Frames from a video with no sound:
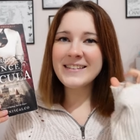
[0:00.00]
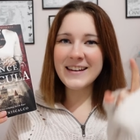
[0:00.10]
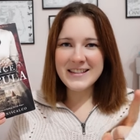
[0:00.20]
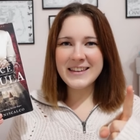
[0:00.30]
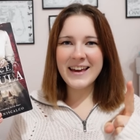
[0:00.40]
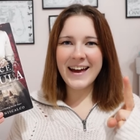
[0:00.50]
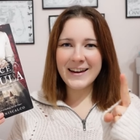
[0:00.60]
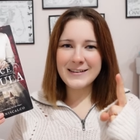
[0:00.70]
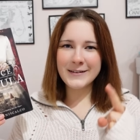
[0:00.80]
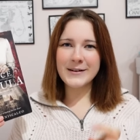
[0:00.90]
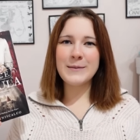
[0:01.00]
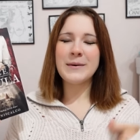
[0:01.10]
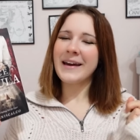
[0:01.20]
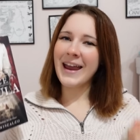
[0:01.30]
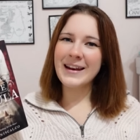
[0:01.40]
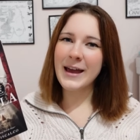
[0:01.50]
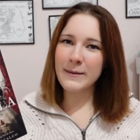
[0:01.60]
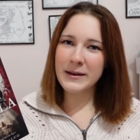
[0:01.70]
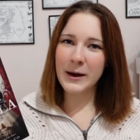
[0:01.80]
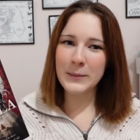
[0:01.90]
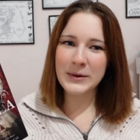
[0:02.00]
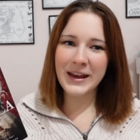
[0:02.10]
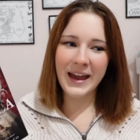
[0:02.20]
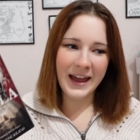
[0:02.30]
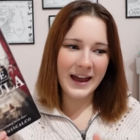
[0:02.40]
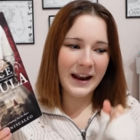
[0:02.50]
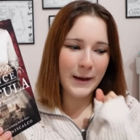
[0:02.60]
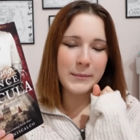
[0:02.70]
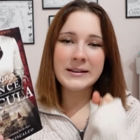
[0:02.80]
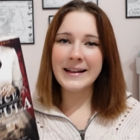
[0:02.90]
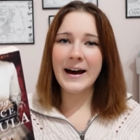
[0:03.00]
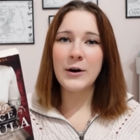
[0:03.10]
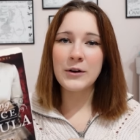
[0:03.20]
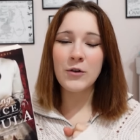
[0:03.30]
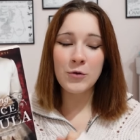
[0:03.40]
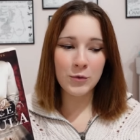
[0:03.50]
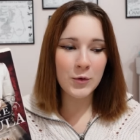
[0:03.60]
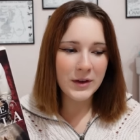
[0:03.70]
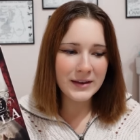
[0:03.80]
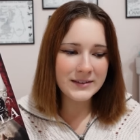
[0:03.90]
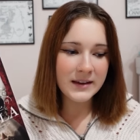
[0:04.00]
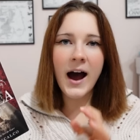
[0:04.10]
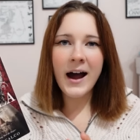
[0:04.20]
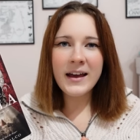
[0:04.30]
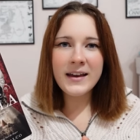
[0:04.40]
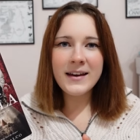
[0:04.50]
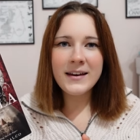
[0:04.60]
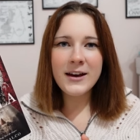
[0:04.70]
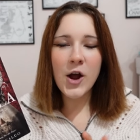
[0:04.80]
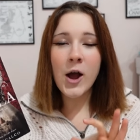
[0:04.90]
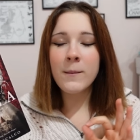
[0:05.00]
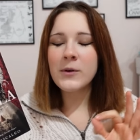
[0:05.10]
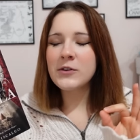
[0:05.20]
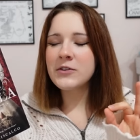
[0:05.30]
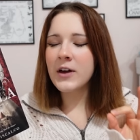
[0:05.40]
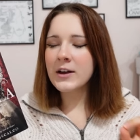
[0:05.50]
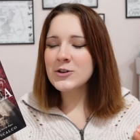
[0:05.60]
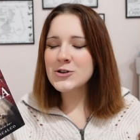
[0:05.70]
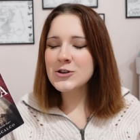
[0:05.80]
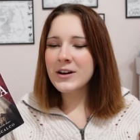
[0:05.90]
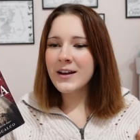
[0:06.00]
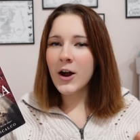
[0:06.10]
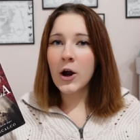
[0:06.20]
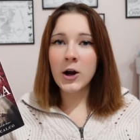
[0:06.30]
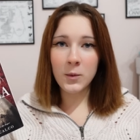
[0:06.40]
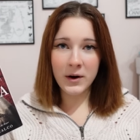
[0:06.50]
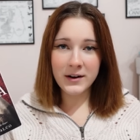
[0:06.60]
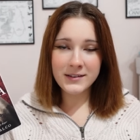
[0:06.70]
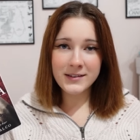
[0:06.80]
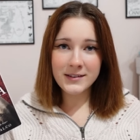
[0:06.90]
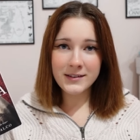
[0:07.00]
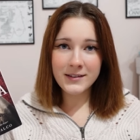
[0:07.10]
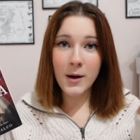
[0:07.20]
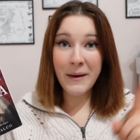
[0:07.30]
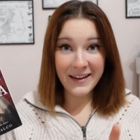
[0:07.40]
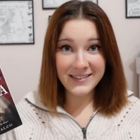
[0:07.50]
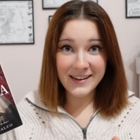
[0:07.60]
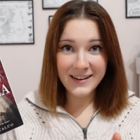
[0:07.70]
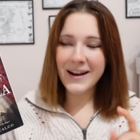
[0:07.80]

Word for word: Didn't think I could do it, but Katie kept me company and I plowed through this. I am such, her words, a pansy.